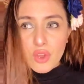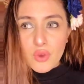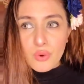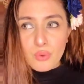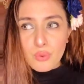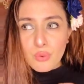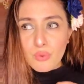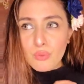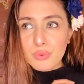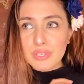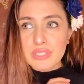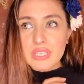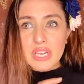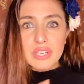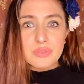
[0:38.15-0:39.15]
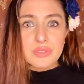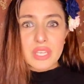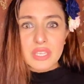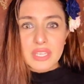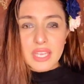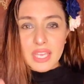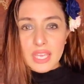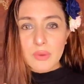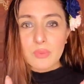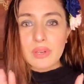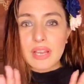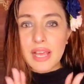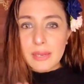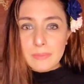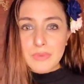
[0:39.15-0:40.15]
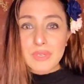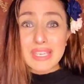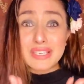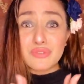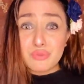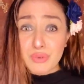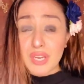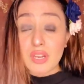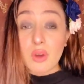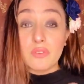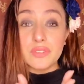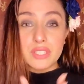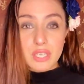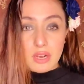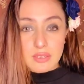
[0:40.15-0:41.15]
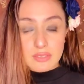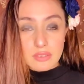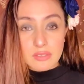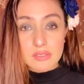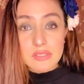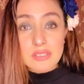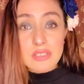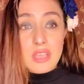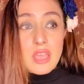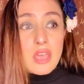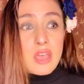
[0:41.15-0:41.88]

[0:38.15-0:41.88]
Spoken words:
who will tell you that they will help you get rid of the dark circles.